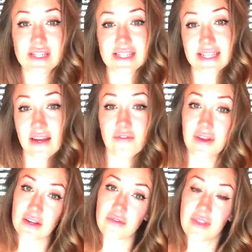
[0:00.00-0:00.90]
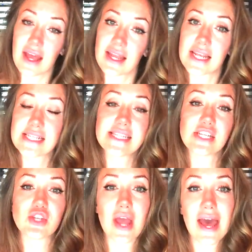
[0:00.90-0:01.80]
A side effect of that is
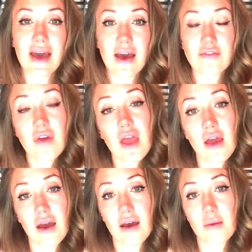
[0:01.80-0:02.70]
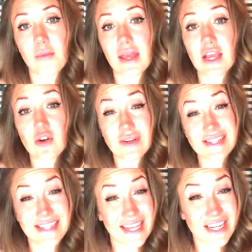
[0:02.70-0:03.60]
that you have
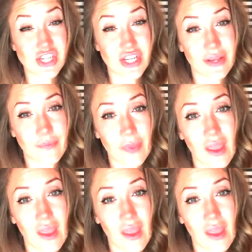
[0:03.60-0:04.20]
increased energy.